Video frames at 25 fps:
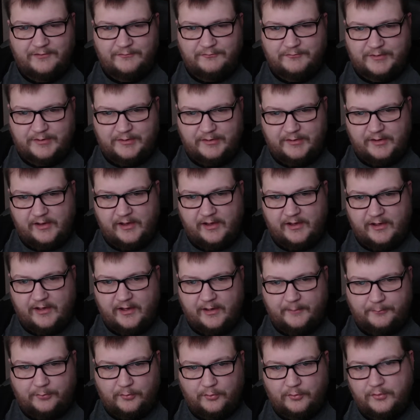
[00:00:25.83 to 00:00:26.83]
we uh,
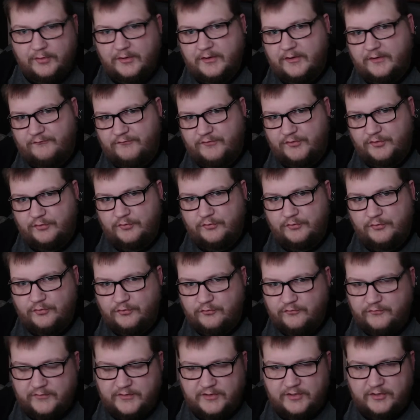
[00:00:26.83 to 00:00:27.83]
uploaded a few
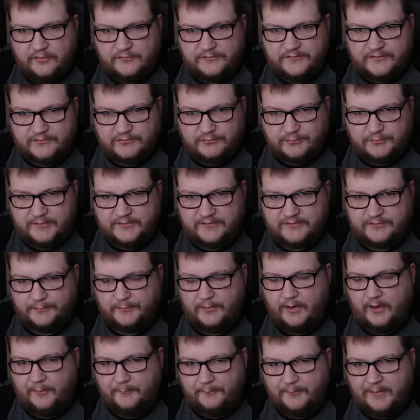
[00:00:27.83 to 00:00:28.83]
new videos this week,
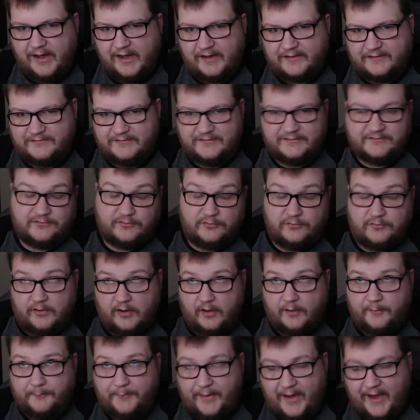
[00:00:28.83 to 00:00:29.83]
some unboxings or
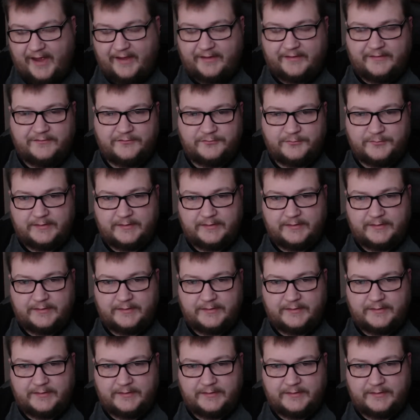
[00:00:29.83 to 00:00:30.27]
unpackings.